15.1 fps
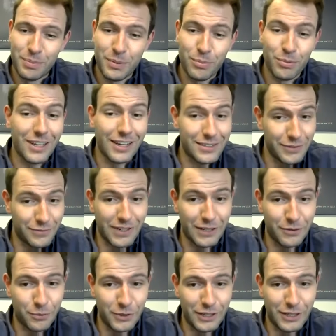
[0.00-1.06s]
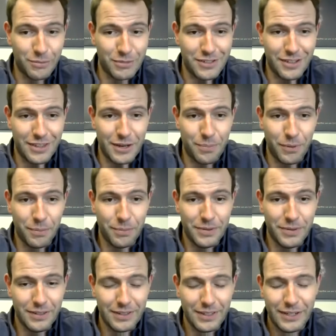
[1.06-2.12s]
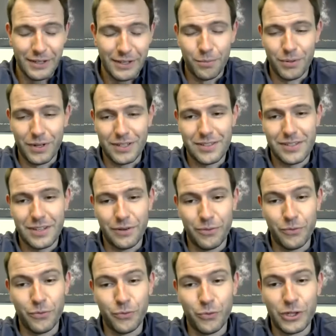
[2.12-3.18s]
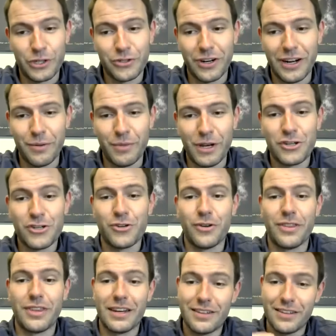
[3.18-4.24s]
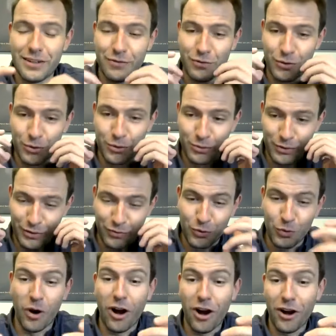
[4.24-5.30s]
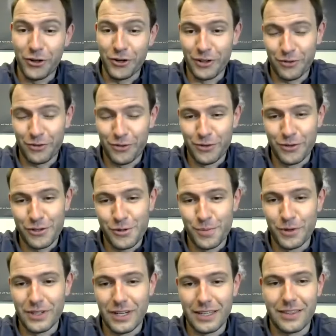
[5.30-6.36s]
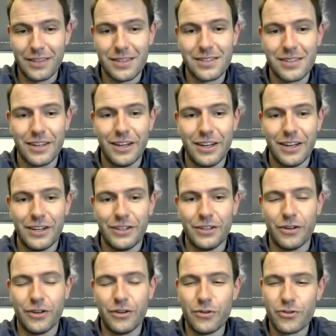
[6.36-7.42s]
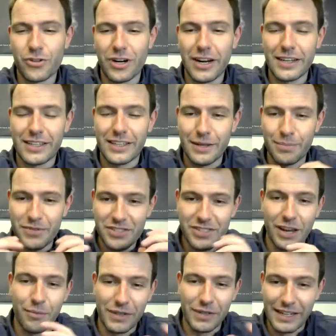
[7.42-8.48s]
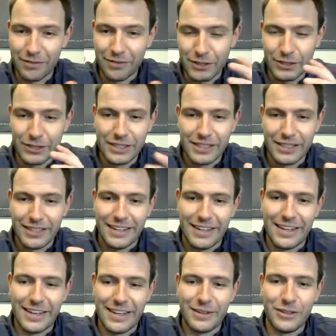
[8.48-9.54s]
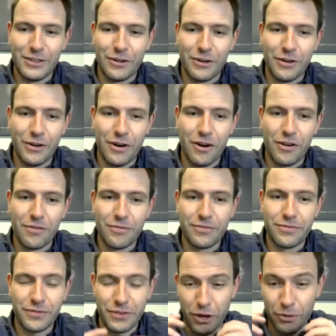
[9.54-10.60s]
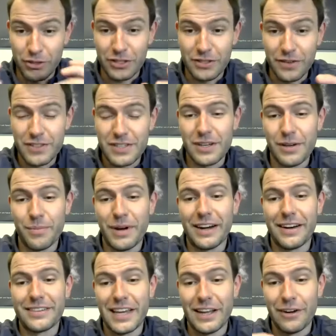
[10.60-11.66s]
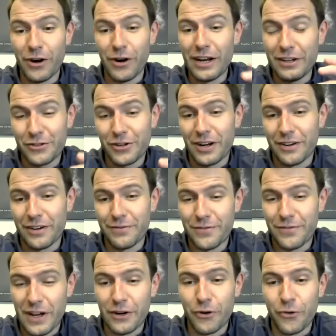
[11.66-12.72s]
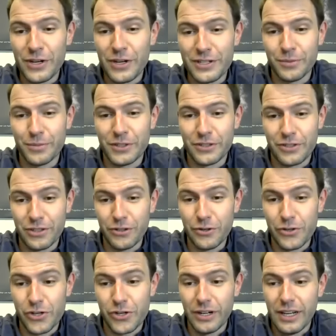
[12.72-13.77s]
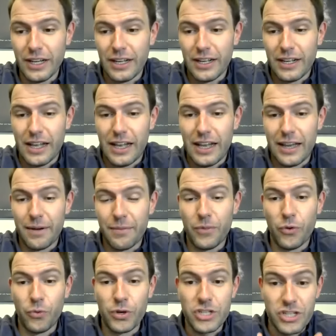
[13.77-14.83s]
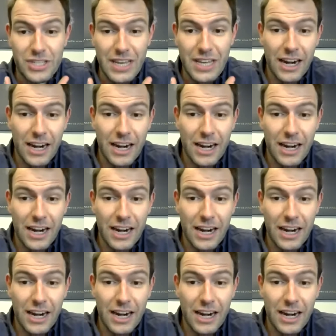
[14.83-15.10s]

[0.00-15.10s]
People like to fight when it comes to their property, but we try and make sure that if you are going through a dispute like this, you try keep some level of objectivity about it, and really try and find a reasonable solution, which is